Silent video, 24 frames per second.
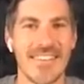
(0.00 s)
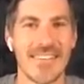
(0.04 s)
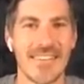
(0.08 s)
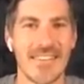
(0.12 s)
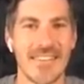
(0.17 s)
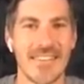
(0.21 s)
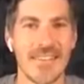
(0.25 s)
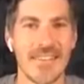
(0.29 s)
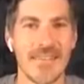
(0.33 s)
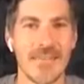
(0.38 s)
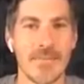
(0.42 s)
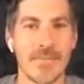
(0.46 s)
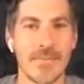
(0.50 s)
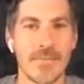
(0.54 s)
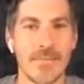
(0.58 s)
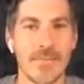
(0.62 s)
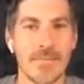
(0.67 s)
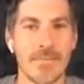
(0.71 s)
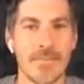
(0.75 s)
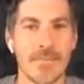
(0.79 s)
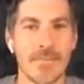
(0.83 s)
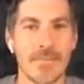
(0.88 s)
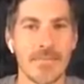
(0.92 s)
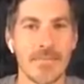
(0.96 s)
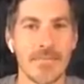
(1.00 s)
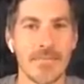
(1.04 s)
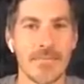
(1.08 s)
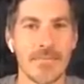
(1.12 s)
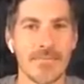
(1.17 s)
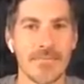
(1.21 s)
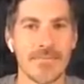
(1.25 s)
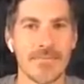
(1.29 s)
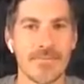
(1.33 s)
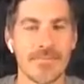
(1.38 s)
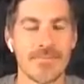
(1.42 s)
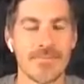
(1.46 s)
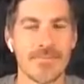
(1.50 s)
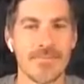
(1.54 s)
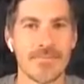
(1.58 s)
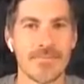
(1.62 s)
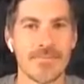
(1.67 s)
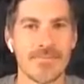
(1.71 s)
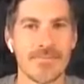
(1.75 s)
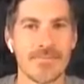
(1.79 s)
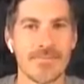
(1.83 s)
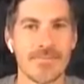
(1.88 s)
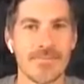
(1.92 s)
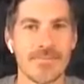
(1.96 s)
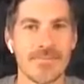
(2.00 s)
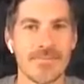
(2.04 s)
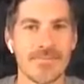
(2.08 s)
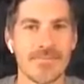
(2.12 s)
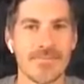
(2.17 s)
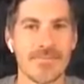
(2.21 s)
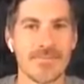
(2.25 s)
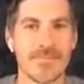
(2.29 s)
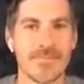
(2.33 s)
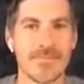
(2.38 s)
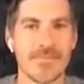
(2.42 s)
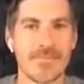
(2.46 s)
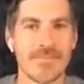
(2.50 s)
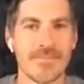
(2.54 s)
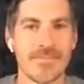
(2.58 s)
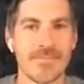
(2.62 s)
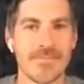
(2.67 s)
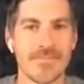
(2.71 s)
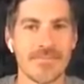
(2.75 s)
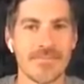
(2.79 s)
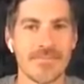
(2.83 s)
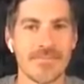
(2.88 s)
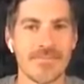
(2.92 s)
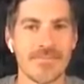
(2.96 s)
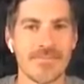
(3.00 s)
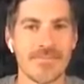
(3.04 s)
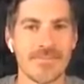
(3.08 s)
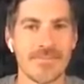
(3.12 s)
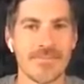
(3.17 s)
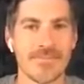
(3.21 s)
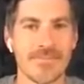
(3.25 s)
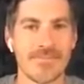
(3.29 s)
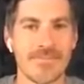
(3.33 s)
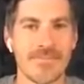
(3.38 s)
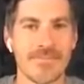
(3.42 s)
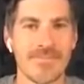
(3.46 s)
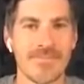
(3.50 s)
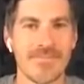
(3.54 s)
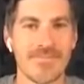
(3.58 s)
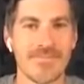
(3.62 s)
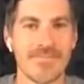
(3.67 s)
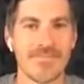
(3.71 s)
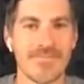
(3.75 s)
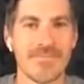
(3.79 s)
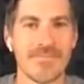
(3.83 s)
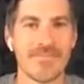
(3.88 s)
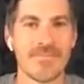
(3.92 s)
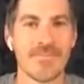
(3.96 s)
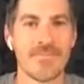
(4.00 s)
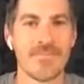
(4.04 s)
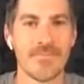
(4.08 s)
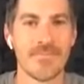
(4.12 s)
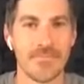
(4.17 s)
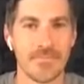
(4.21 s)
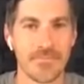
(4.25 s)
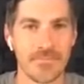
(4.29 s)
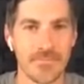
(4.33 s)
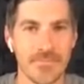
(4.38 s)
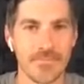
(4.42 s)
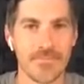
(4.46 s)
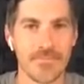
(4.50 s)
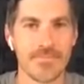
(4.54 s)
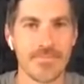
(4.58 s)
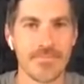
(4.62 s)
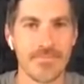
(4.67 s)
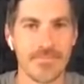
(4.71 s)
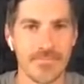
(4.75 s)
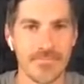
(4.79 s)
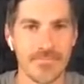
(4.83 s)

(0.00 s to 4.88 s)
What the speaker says: This person isn't speaking.